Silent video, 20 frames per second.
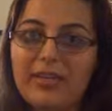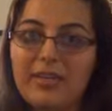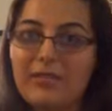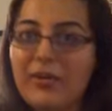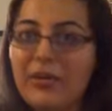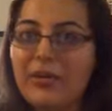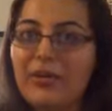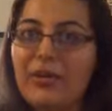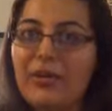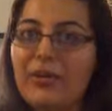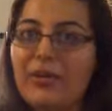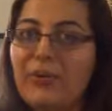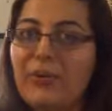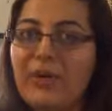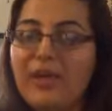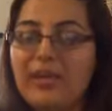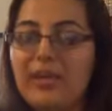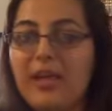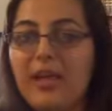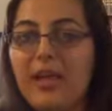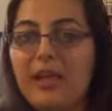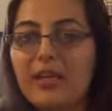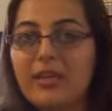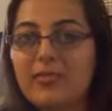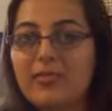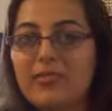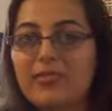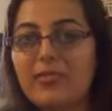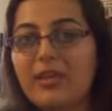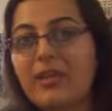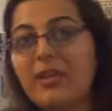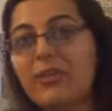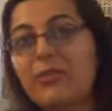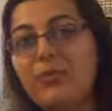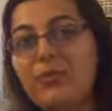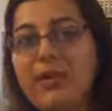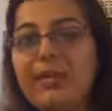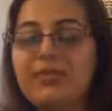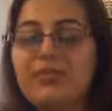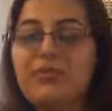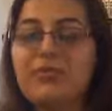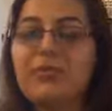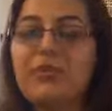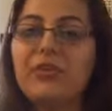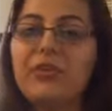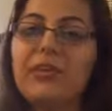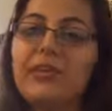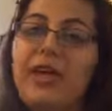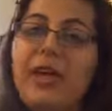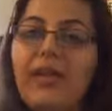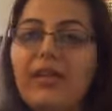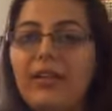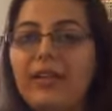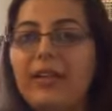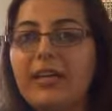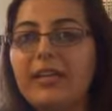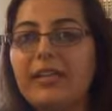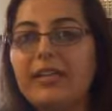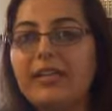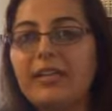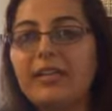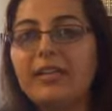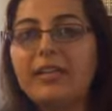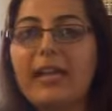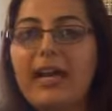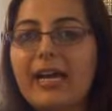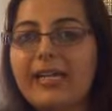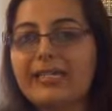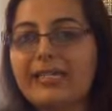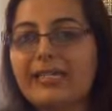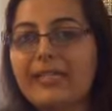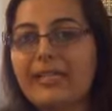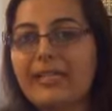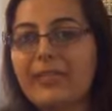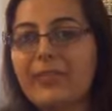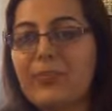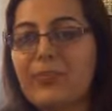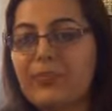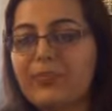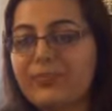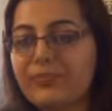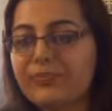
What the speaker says: kimono and can be very graceful and elegant and classy